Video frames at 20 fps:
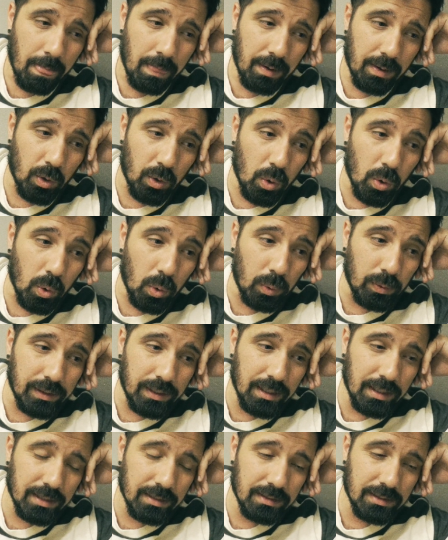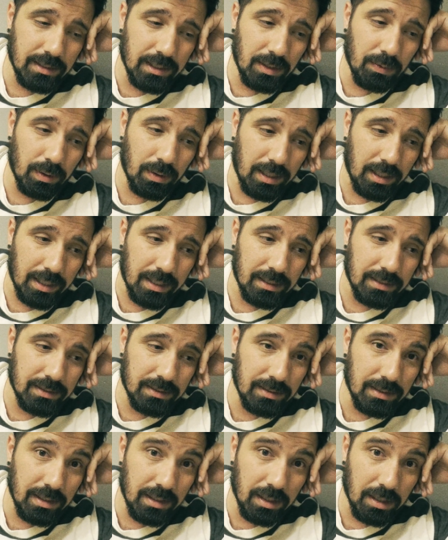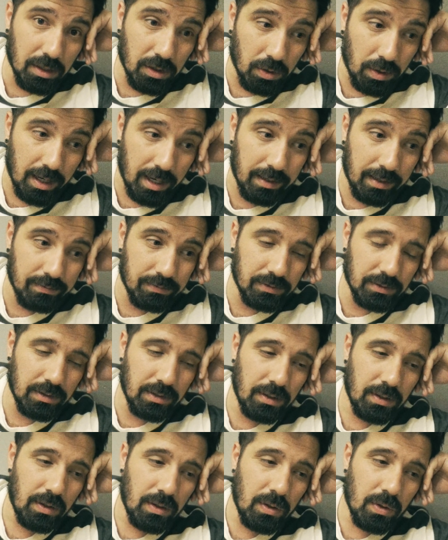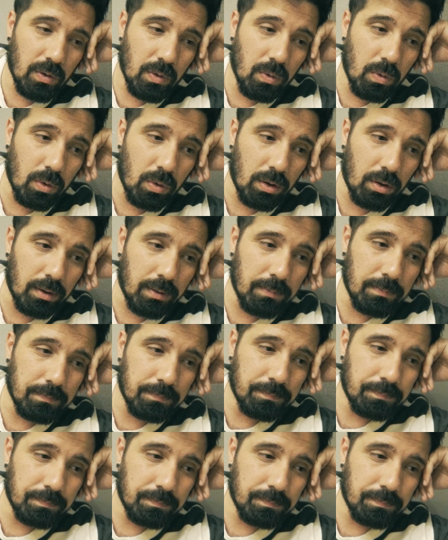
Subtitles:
or holding in a secret like seeing a craft, or